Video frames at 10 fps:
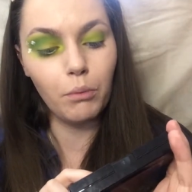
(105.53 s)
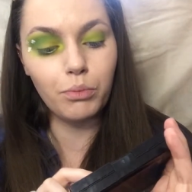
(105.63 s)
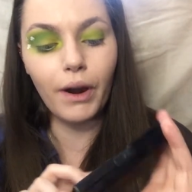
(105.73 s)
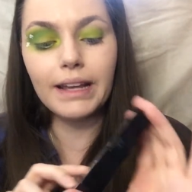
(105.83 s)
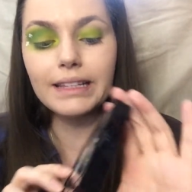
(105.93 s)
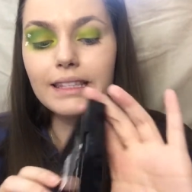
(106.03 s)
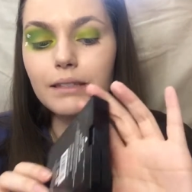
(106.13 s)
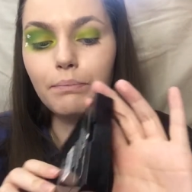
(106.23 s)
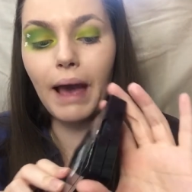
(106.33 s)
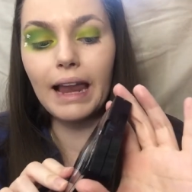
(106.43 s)

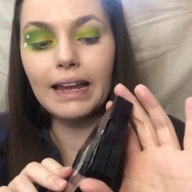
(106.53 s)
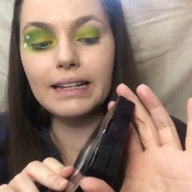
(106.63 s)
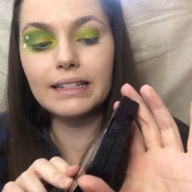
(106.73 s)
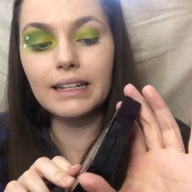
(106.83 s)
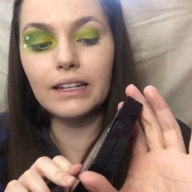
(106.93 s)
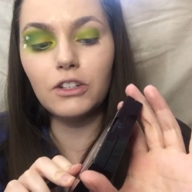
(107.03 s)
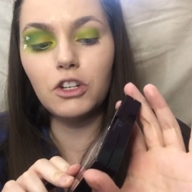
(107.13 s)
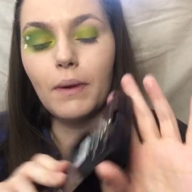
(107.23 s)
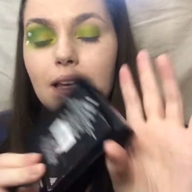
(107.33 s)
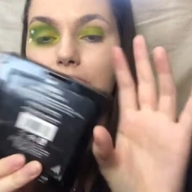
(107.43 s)
Brights palette in
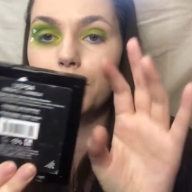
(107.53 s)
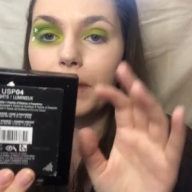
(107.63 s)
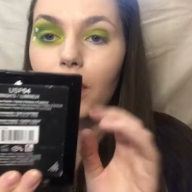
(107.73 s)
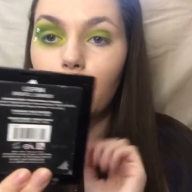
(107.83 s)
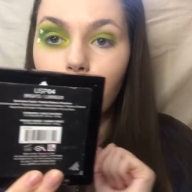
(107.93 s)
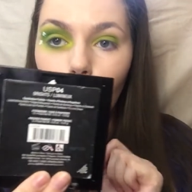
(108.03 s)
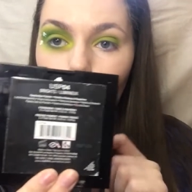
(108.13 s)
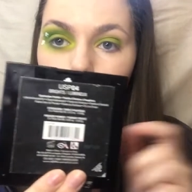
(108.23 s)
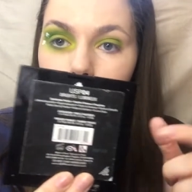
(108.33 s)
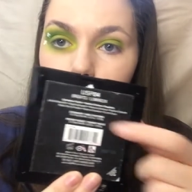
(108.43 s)
US
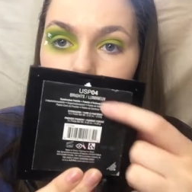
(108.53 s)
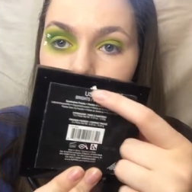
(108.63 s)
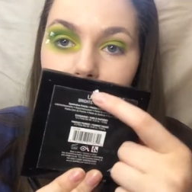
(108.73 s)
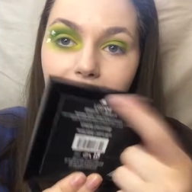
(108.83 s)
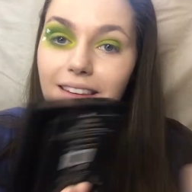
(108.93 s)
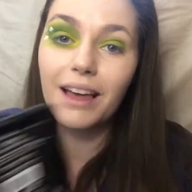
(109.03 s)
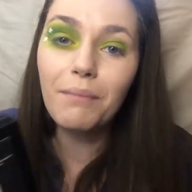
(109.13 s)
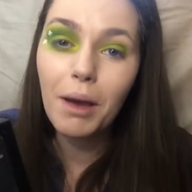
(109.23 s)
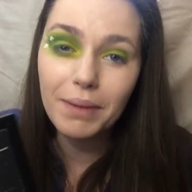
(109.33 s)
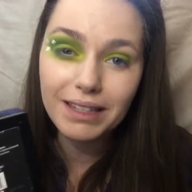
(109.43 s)
P04. I don't know, again, that
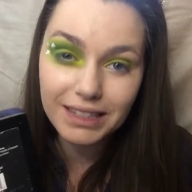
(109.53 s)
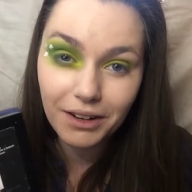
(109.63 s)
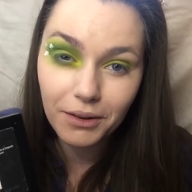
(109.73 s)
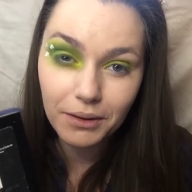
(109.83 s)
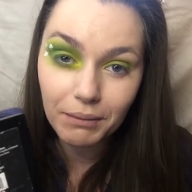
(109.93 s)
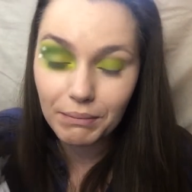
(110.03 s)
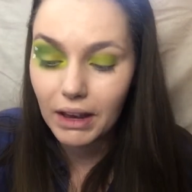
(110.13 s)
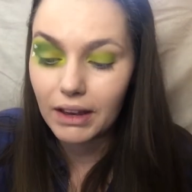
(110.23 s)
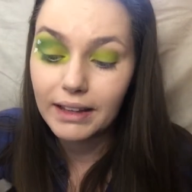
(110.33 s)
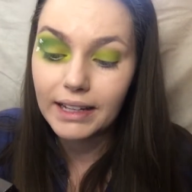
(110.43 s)
might be a serial
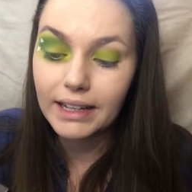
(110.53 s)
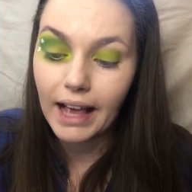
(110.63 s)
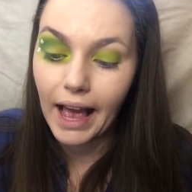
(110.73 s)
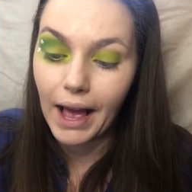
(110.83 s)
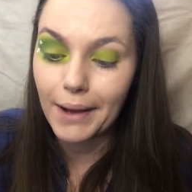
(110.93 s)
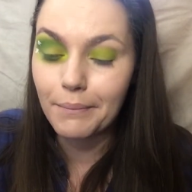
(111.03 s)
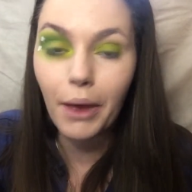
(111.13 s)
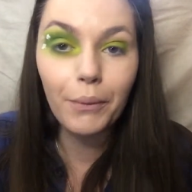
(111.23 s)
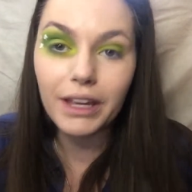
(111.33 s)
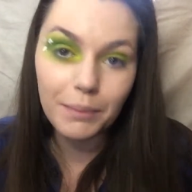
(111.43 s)
number,
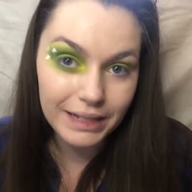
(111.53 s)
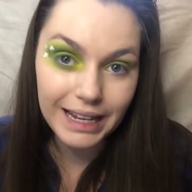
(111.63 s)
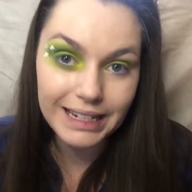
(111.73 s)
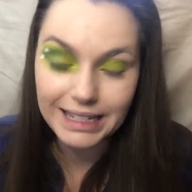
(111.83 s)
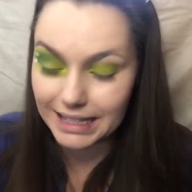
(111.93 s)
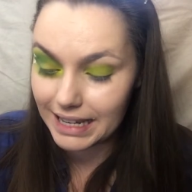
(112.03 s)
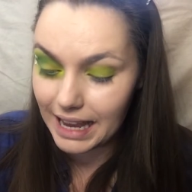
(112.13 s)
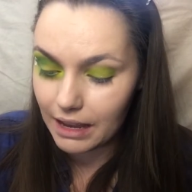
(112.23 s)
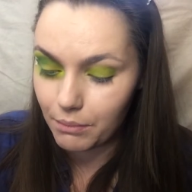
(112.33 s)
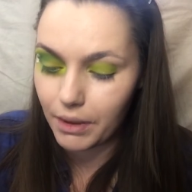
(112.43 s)
but we're going to pretend it's the
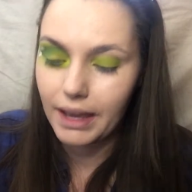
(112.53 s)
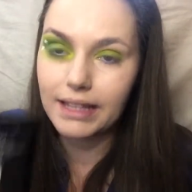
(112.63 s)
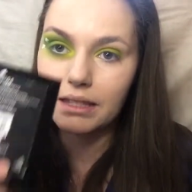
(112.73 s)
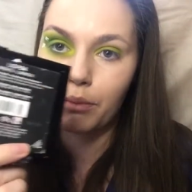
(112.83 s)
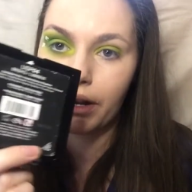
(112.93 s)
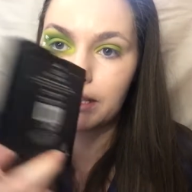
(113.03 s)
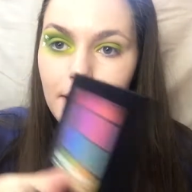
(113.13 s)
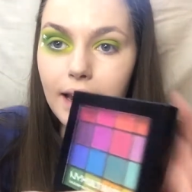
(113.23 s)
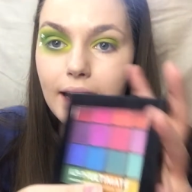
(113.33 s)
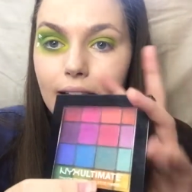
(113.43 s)
name, but it's the Brights
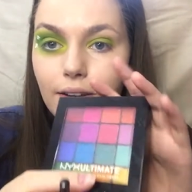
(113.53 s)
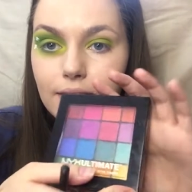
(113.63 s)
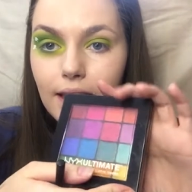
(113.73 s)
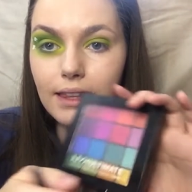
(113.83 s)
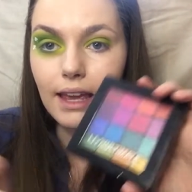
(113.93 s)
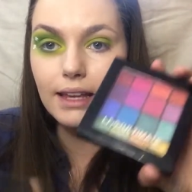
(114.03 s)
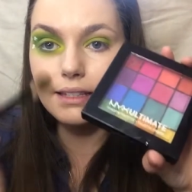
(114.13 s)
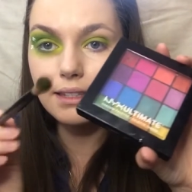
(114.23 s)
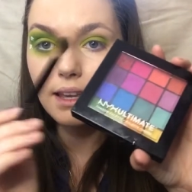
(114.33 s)
palette. It looks like this.